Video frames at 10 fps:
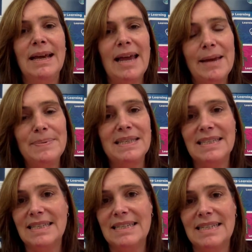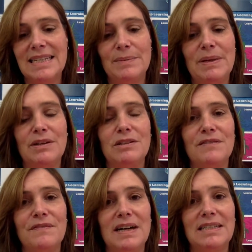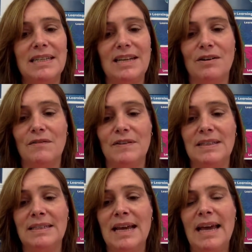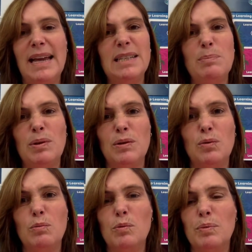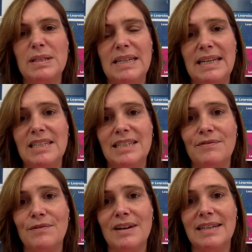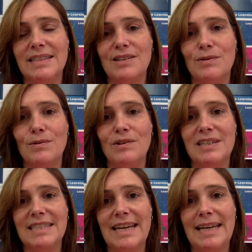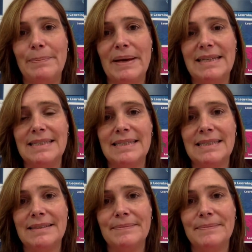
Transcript: Absences need to be notified to the office as per normal procedures for our school on a daily basis.